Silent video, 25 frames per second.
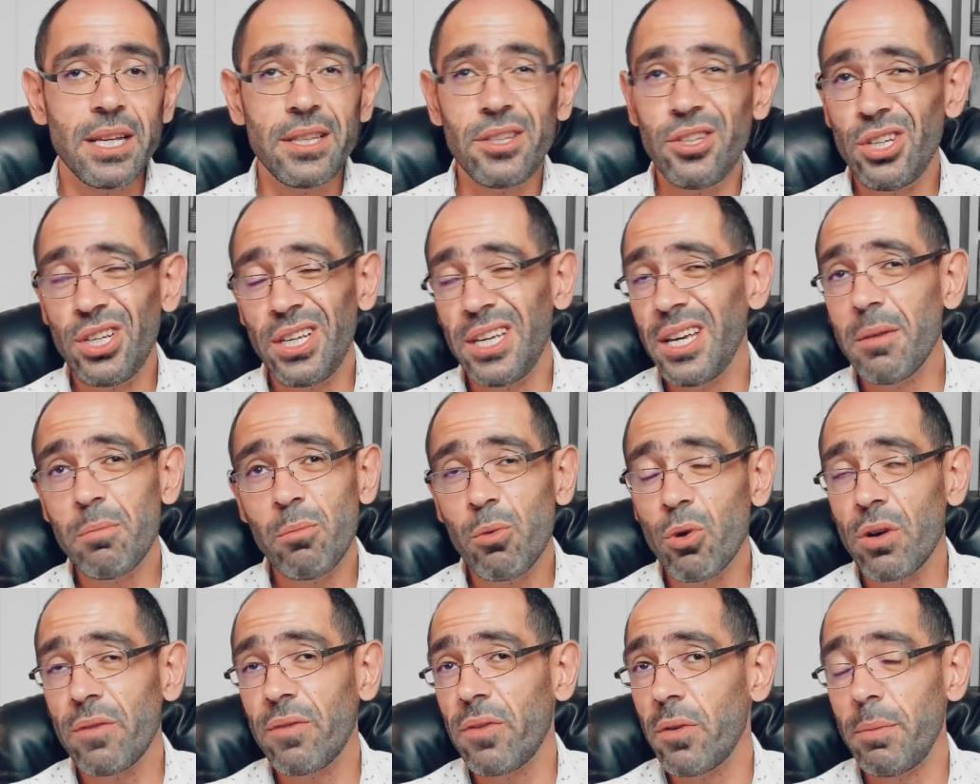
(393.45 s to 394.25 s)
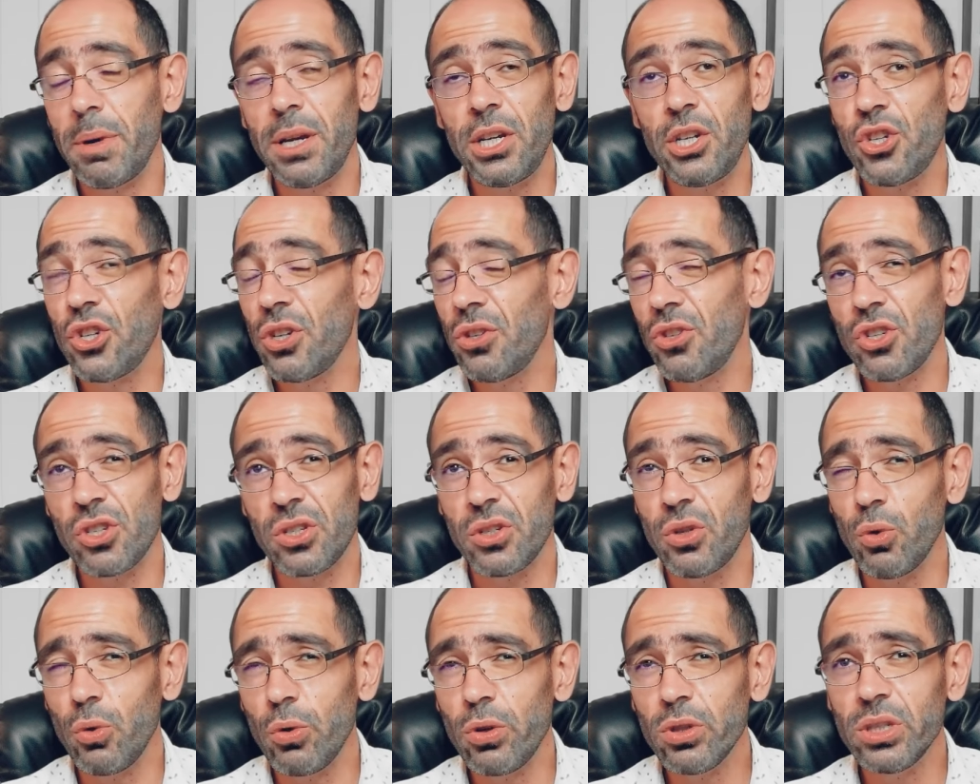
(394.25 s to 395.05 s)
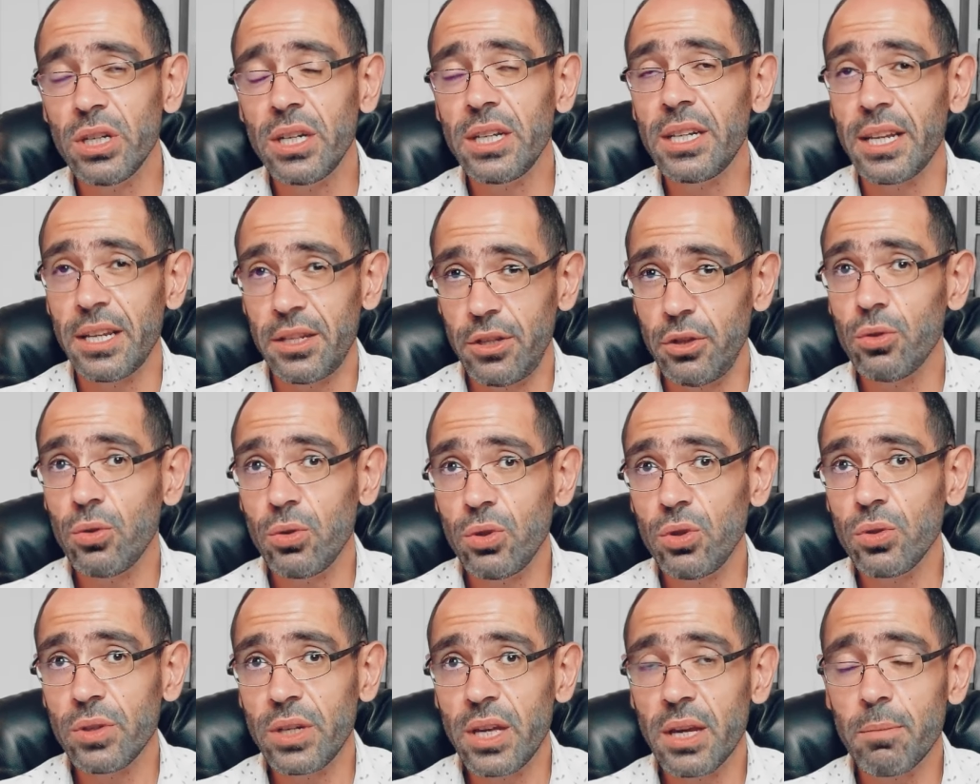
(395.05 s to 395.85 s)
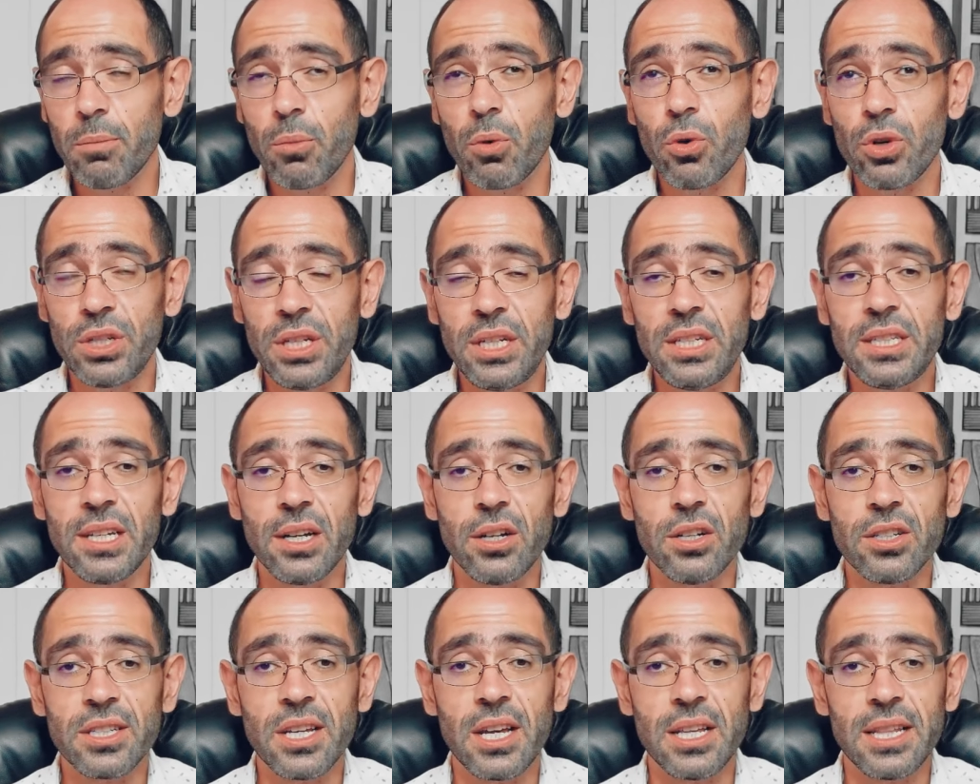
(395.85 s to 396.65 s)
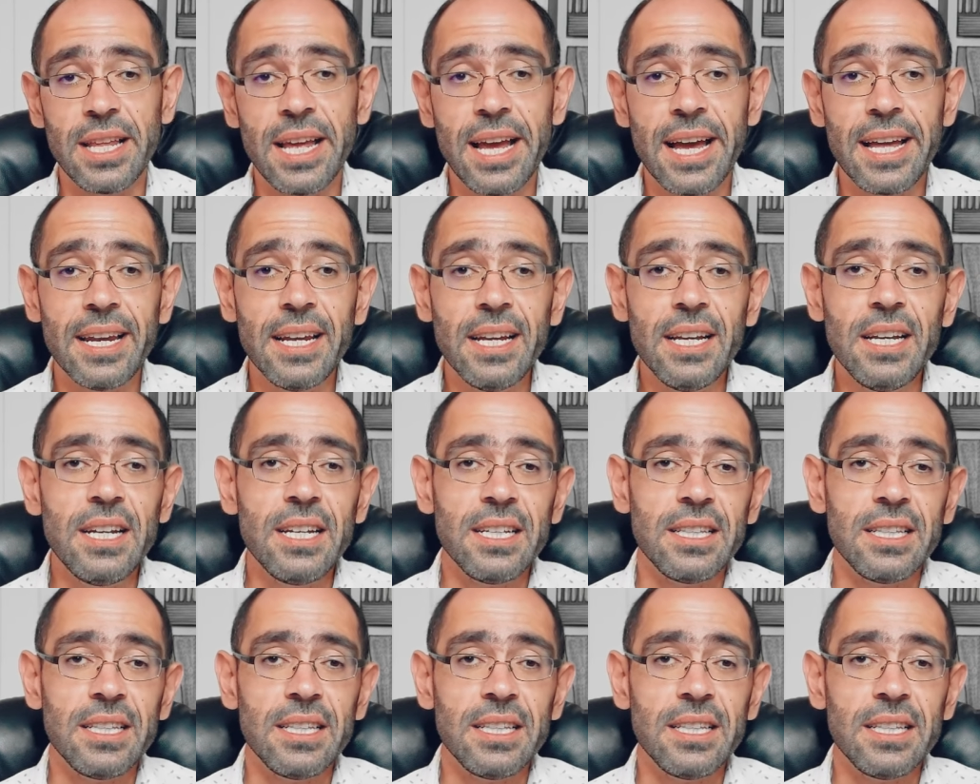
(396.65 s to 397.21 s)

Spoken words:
And you can get more information. Just Google it, and you'll get more details on that.